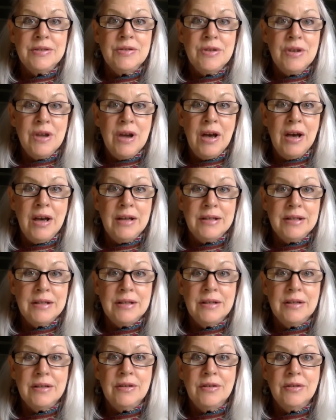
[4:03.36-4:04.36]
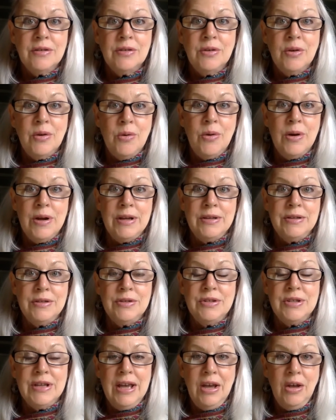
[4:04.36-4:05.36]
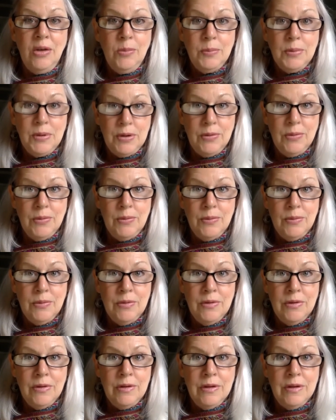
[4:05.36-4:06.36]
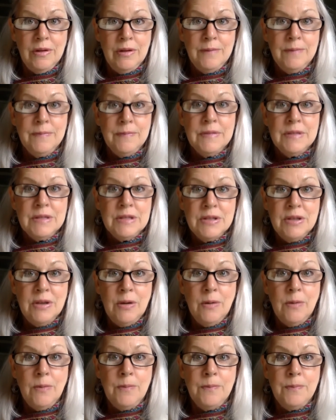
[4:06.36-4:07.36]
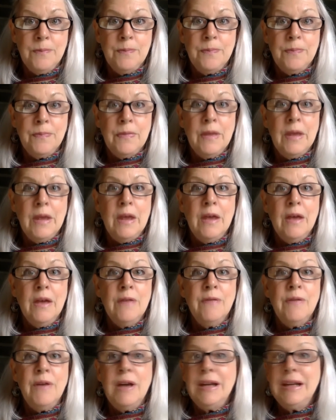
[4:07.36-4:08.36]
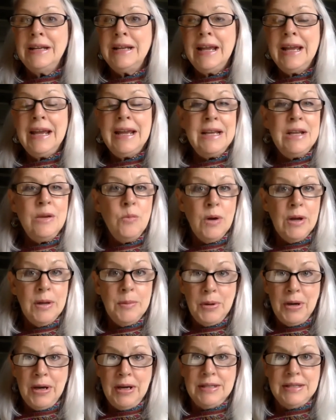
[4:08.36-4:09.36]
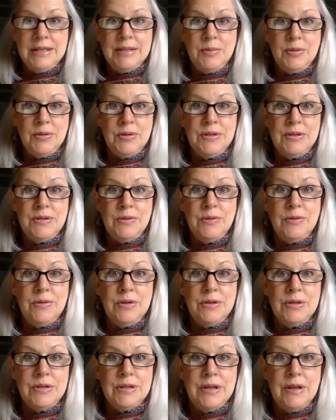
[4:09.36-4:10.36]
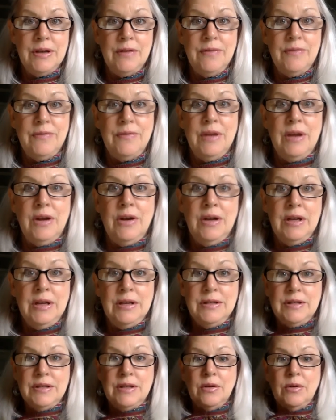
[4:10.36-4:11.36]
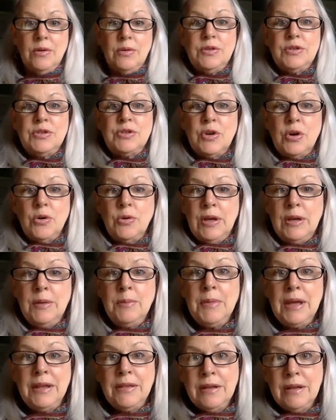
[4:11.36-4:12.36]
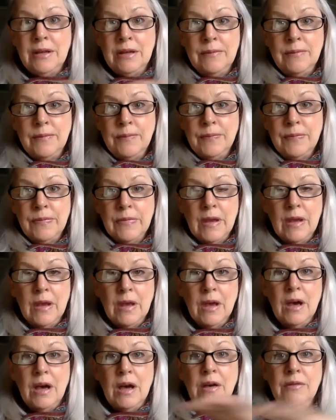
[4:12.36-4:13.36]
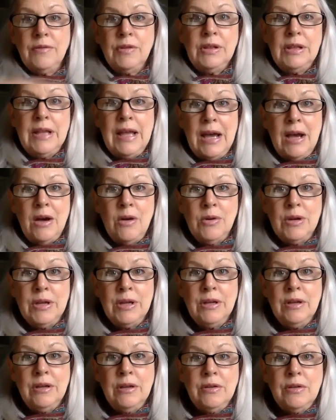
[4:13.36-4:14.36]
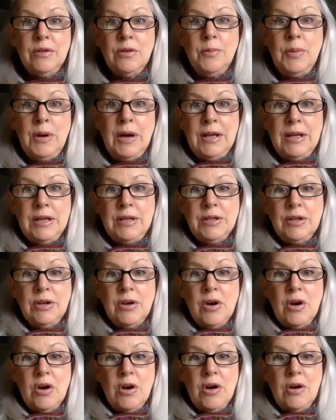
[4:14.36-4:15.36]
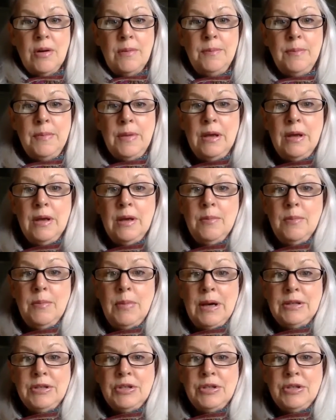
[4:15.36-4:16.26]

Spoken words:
not going to help you. So find any way possible to soothe yourself. There is the old stroking method of allowing your body to calm by